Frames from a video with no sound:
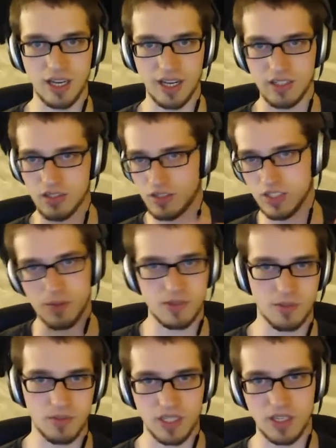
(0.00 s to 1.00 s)
and I can just type
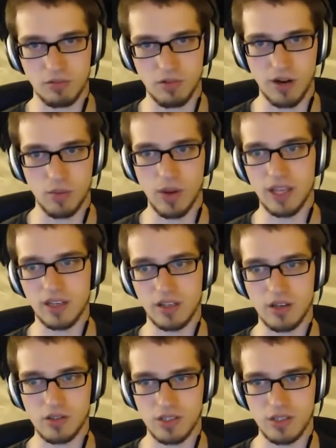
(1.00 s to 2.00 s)
something in right away, and it
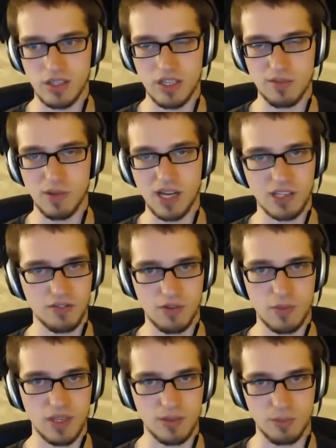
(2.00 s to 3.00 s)
goes into the inbox for
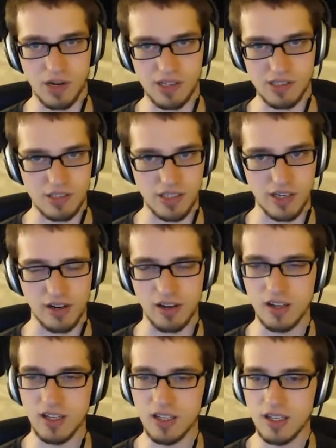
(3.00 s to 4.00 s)
me to process later.
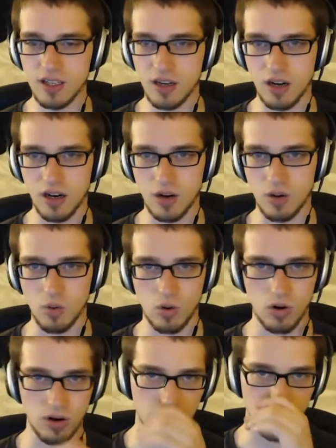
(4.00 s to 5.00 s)

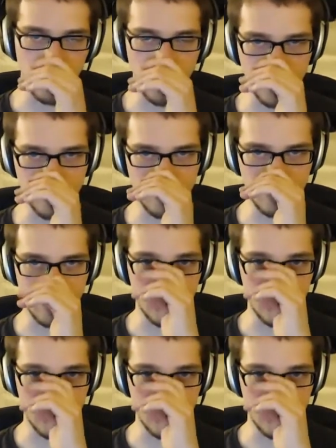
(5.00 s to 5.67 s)
Or on